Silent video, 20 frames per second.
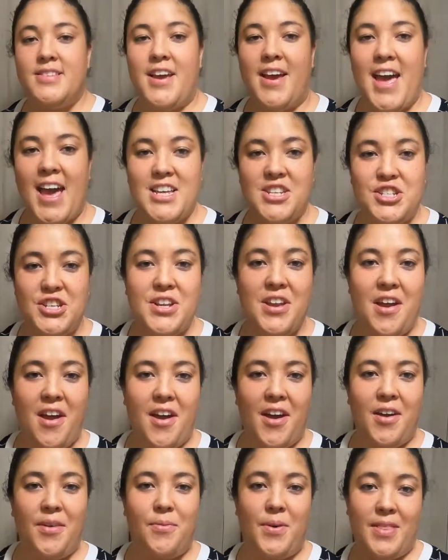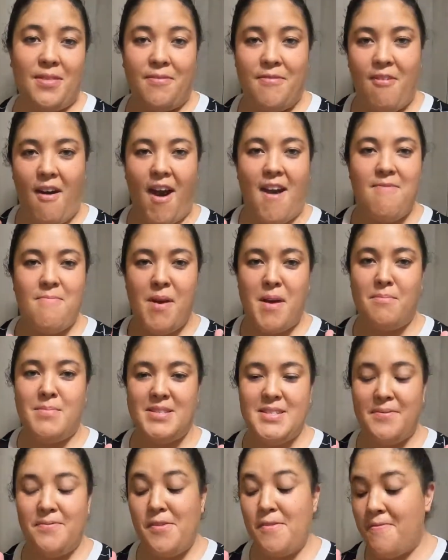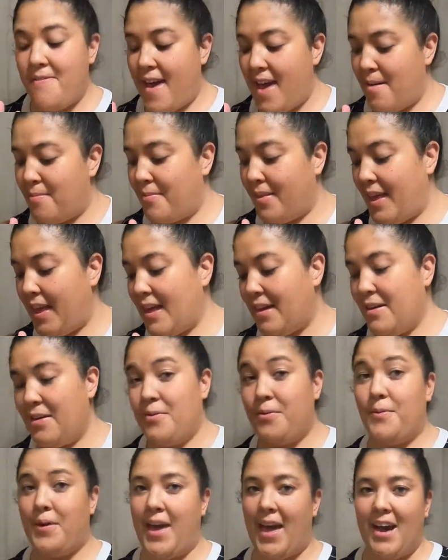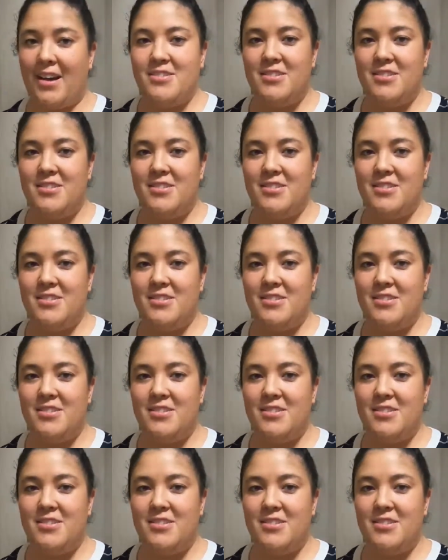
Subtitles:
So as you know, with 5 members of the family, we